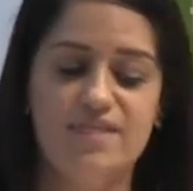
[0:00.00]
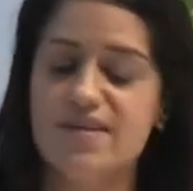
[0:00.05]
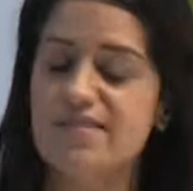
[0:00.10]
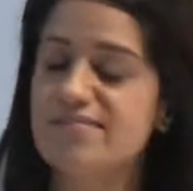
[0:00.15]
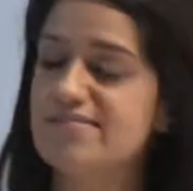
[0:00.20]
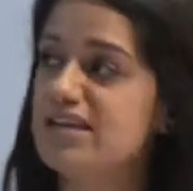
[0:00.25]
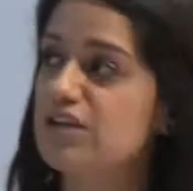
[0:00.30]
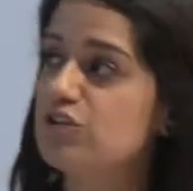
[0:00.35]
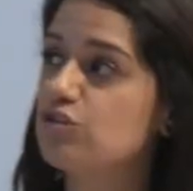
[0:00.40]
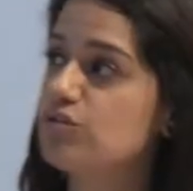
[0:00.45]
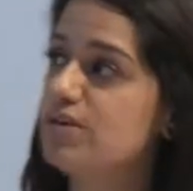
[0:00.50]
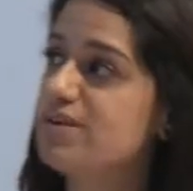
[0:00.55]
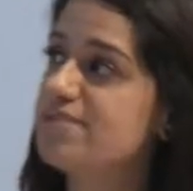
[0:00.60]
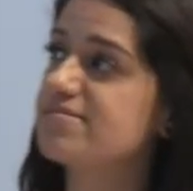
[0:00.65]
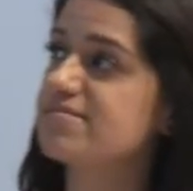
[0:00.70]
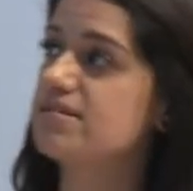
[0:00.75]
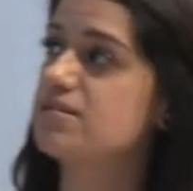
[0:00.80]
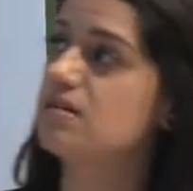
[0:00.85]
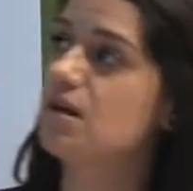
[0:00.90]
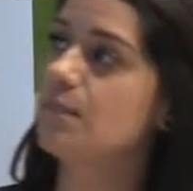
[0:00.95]
This
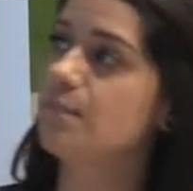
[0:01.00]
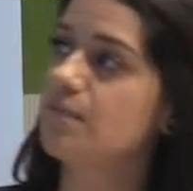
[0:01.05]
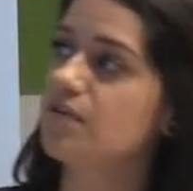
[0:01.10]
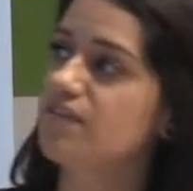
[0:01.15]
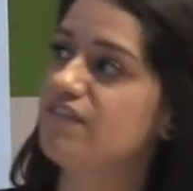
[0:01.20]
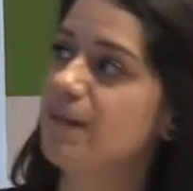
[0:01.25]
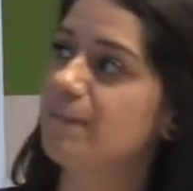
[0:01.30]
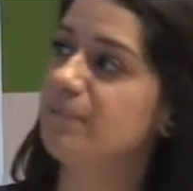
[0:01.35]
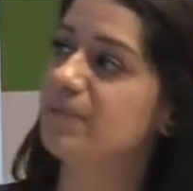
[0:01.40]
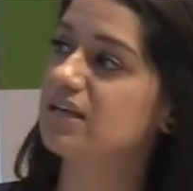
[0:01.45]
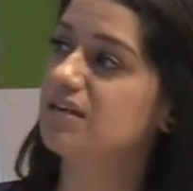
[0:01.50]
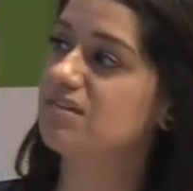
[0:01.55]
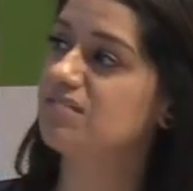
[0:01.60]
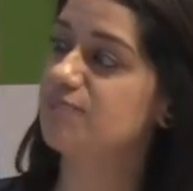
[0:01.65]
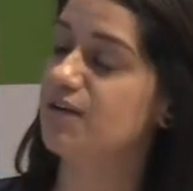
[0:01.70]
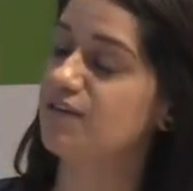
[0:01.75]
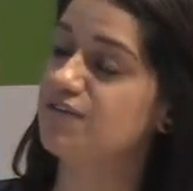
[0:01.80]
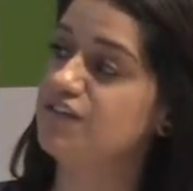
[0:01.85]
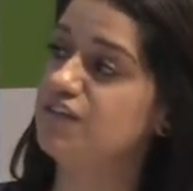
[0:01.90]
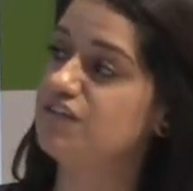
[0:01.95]
increased the number of applicants
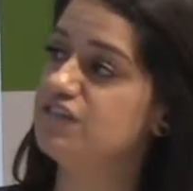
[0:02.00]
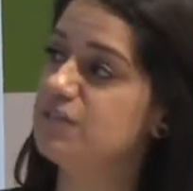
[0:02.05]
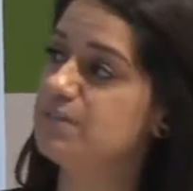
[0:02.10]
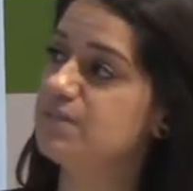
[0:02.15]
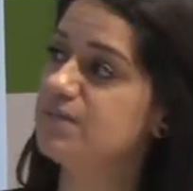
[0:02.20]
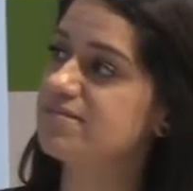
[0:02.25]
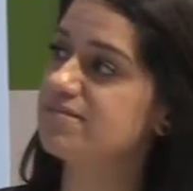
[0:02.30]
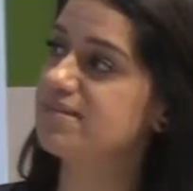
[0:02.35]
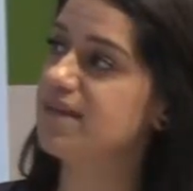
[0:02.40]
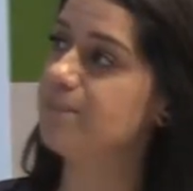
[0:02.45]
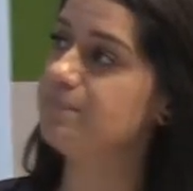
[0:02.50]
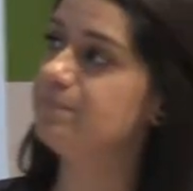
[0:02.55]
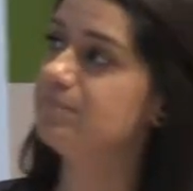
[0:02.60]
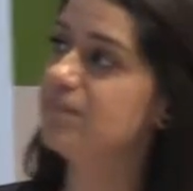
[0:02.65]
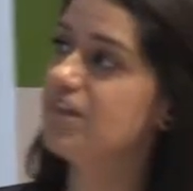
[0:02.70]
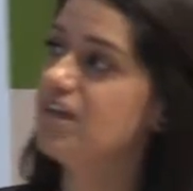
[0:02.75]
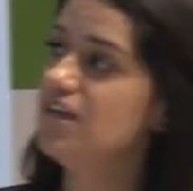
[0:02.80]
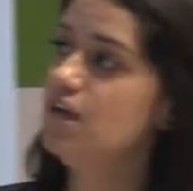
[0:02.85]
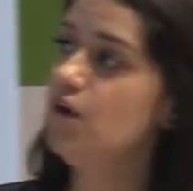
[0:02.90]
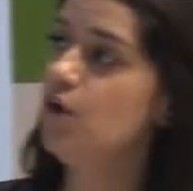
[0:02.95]
by 50%.
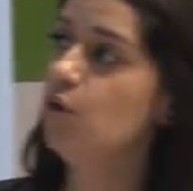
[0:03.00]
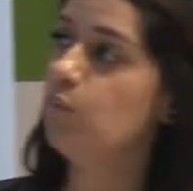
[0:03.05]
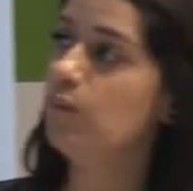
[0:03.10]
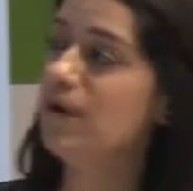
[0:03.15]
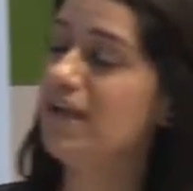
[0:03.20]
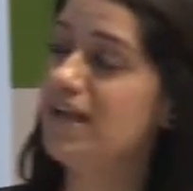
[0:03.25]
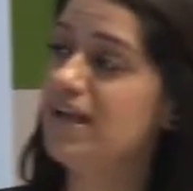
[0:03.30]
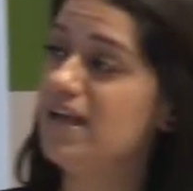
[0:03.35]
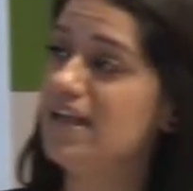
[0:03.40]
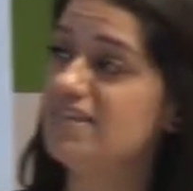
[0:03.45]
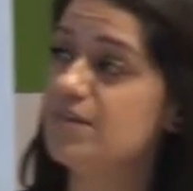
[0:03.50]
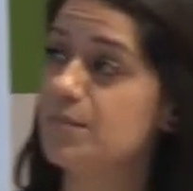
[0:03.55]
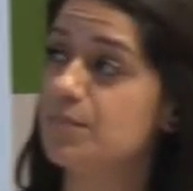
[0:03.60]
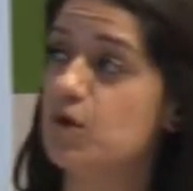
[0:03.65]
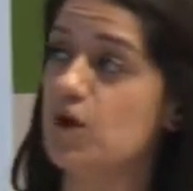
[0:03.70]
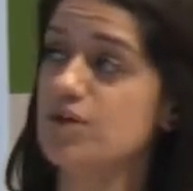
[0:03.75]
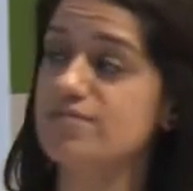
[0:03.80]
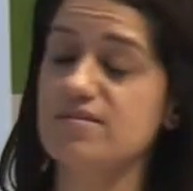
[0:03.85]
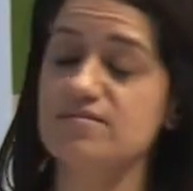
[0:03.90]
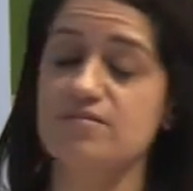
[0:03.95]
We're in the
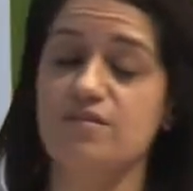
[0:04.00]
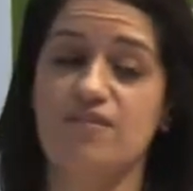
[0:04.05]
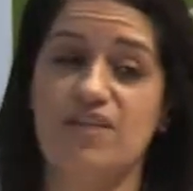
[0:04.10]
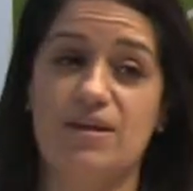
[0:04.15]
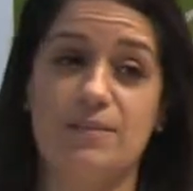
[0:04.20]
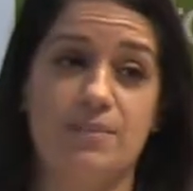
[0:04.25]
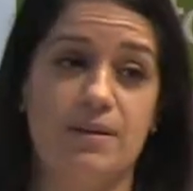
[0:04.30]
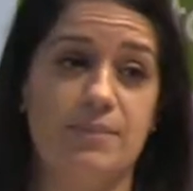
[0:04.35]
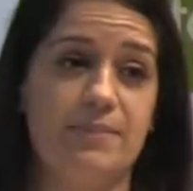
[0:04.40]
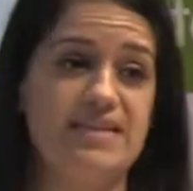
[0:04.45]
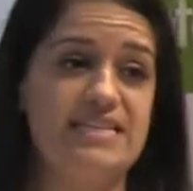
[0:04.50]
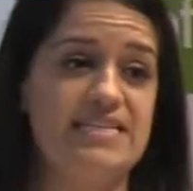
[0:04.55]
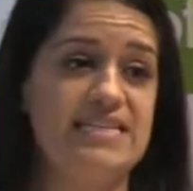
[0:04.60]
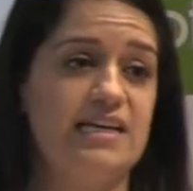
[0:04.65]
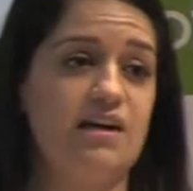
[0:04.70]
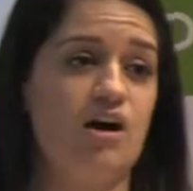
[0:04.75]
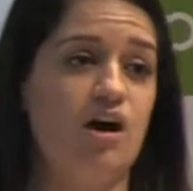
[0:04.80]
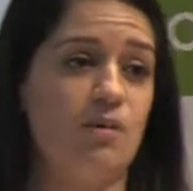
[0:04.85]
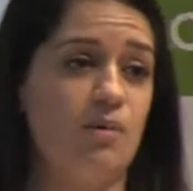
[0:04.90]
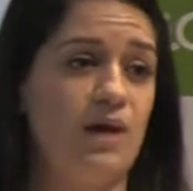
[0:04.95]
process of
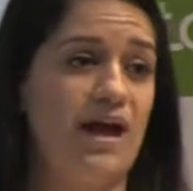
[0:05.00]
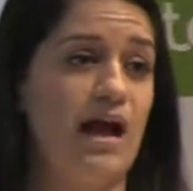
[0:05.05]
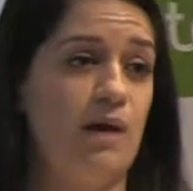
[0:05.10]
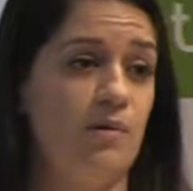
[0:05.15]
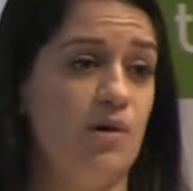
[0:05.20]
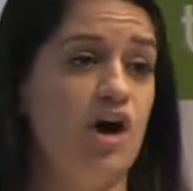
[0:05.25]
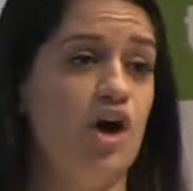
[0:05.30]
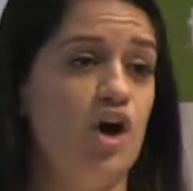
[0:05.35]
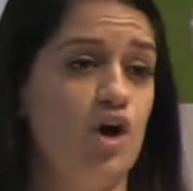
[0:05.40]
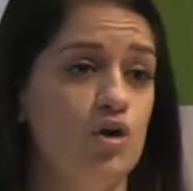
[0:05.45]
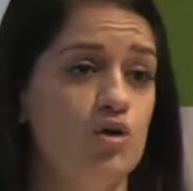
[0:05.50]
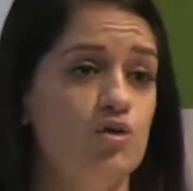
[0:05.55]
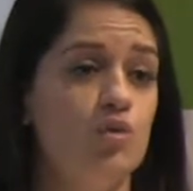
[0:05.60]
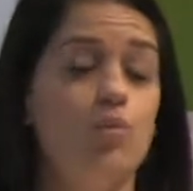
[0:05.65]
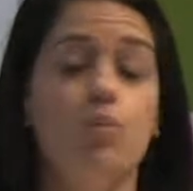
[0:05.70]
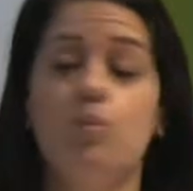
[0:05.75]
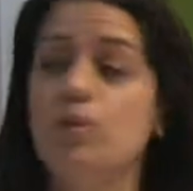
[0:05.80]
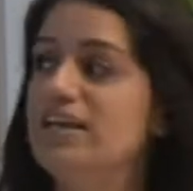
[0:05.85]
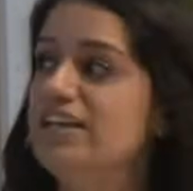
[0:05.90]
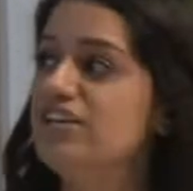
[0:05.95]
implementing our own
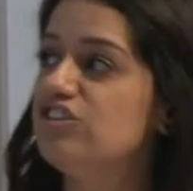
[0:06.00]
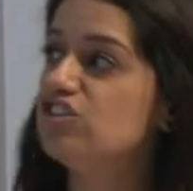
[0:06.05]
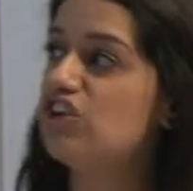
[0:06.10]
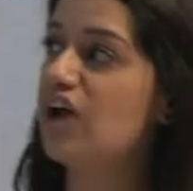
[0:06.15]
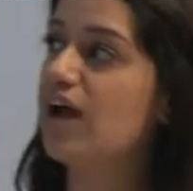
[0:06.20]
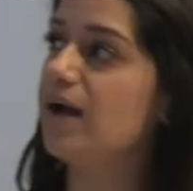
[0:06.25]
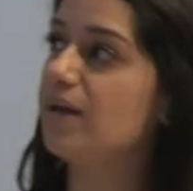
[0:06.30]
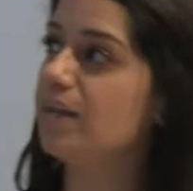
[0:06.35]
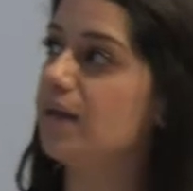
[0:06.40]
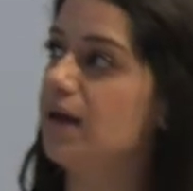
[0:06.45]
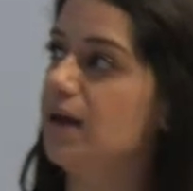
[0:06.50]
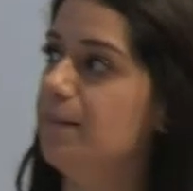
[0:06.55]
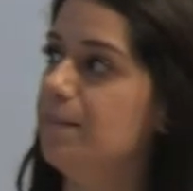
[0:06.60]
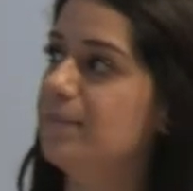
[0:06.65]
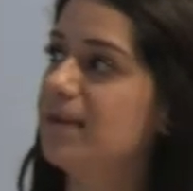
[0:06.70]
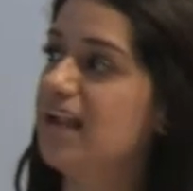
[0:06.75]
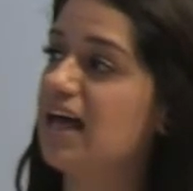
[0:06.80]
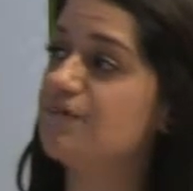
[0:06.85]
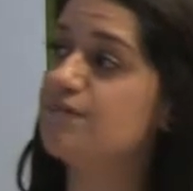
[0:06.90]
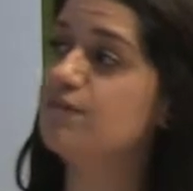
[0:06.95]
WeChat
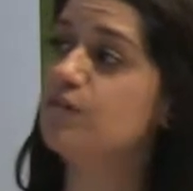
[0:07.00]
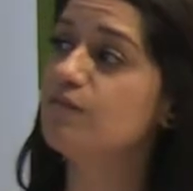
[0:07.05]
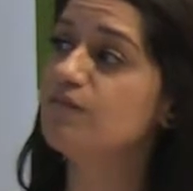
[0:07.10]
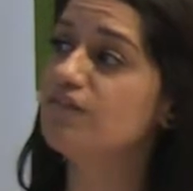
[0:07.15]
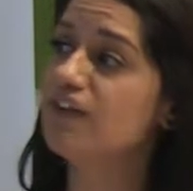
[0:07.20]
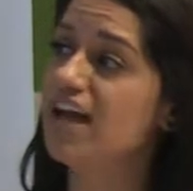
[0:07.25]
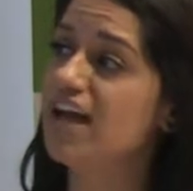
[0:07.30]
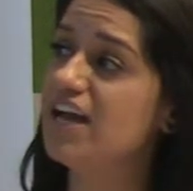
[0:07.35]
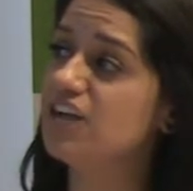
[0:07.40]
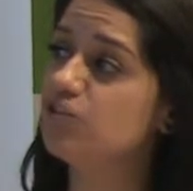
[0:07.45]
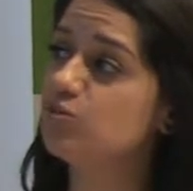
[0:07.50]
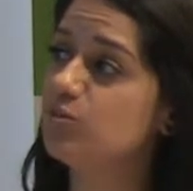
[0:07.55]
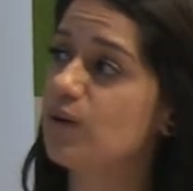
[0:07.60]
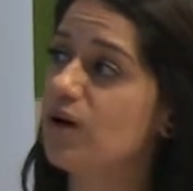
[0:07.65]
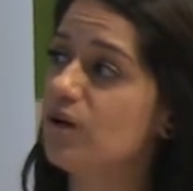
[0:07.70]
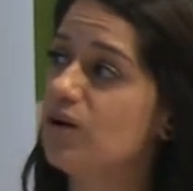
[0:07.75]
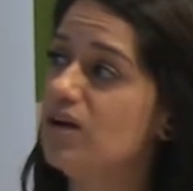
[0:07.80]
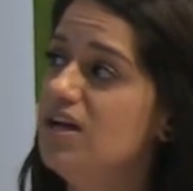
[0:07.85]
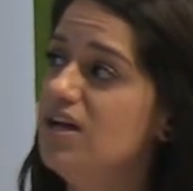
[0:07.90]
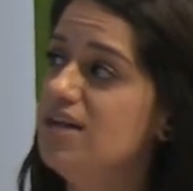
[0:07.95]
platform for
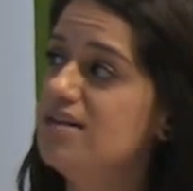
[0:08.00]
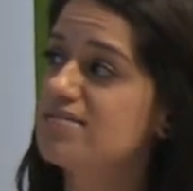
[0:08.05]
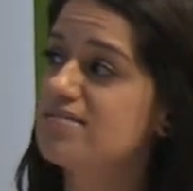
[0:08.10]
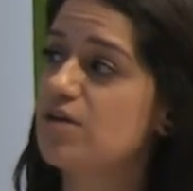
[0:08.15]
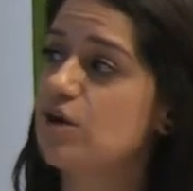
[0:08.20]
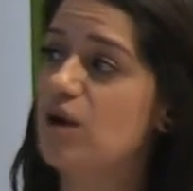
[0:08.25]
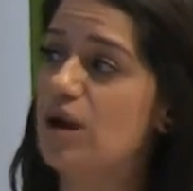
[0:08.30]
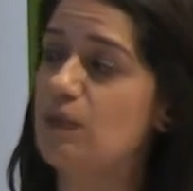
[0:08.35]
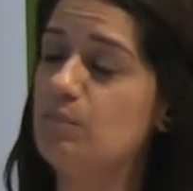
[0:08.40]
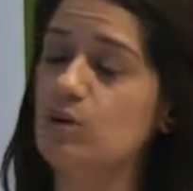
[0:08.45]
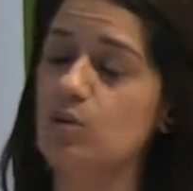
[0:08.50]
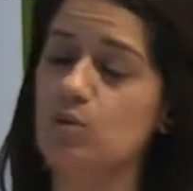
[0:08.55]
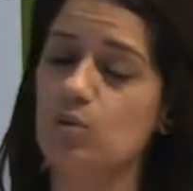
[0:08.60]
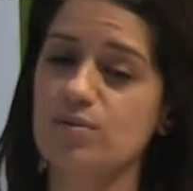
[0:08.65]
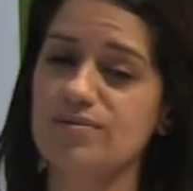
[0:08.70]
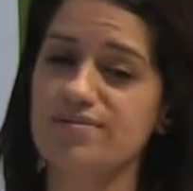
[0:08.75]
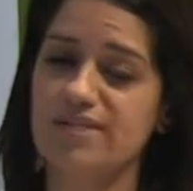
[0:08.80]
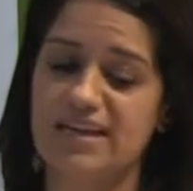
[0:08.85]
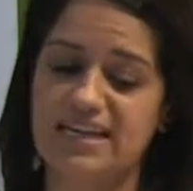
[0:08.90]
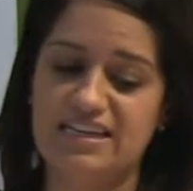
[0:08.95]
Edgewell. So, and we're
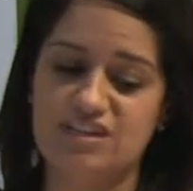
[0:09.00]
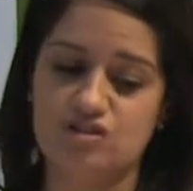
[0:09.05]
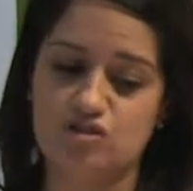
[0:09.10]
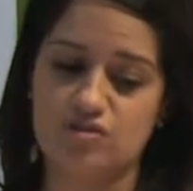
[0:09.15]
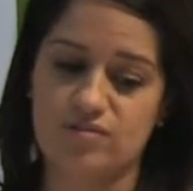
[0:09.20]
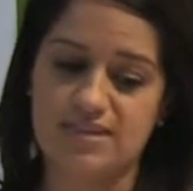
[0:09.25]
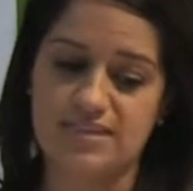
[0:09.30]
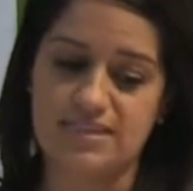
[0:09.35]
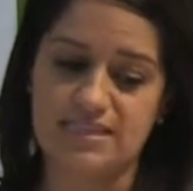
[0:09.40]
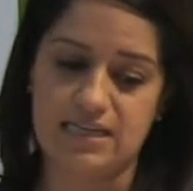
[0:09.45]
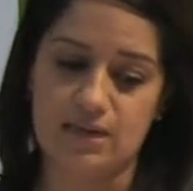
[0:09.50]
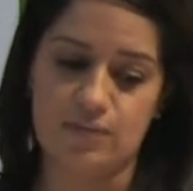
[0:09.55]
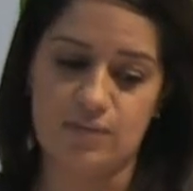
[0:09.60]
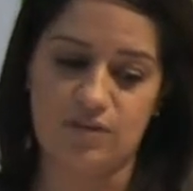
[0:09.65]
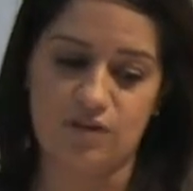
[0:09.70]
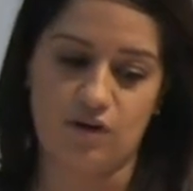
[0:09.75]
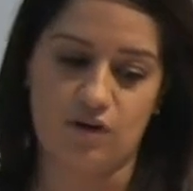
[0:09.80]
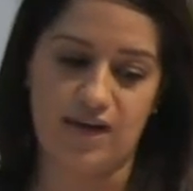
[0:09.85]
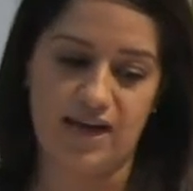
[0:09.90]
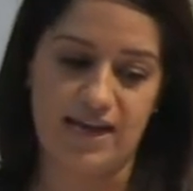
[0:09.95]
also integrating it
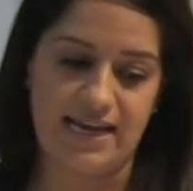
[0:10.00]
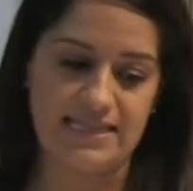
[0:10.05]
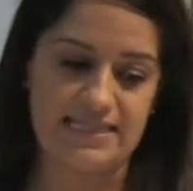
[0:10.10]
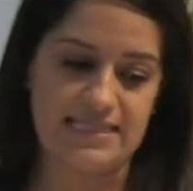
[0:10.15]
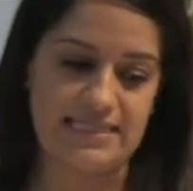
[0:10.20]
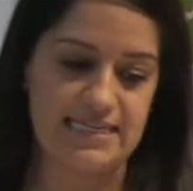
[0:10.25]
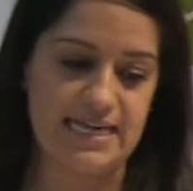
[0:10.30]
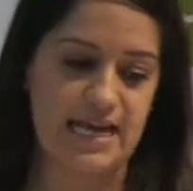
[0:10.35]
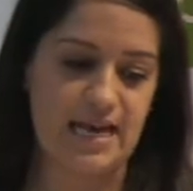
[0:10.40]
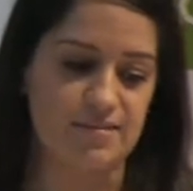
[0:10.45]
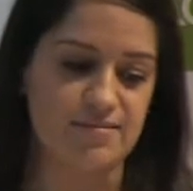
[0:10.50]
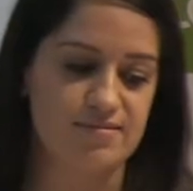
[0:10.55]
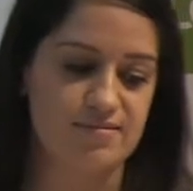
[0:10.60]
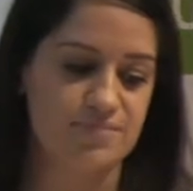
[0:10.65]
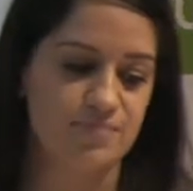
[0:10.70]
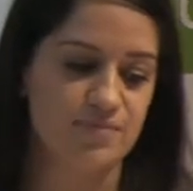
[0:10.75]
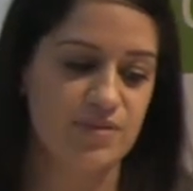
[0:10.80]
with our ATS.